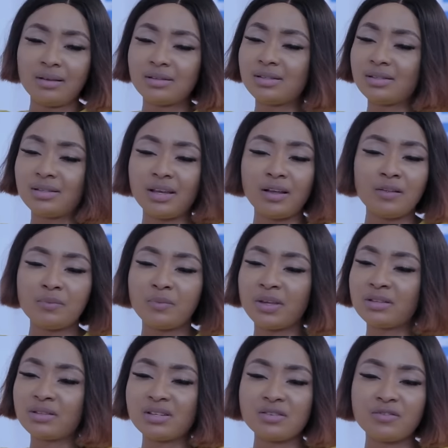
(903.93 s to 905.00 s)
She's
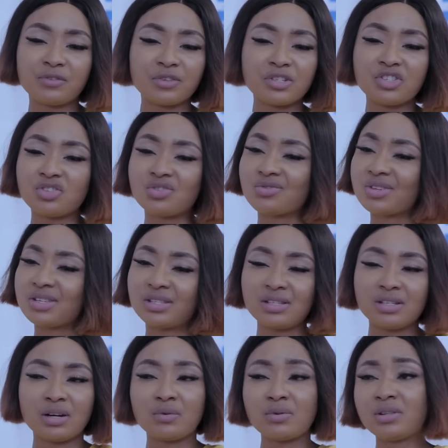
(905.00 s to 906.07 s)
hell-bent on
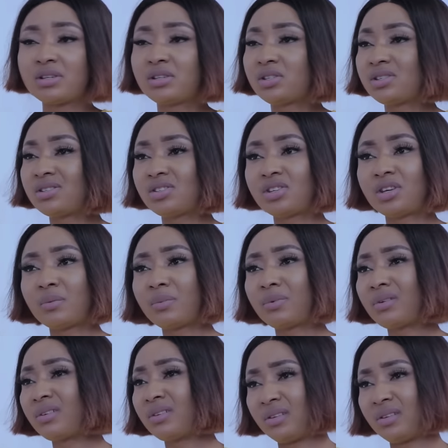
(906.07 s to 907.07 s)
frustrating our relationship.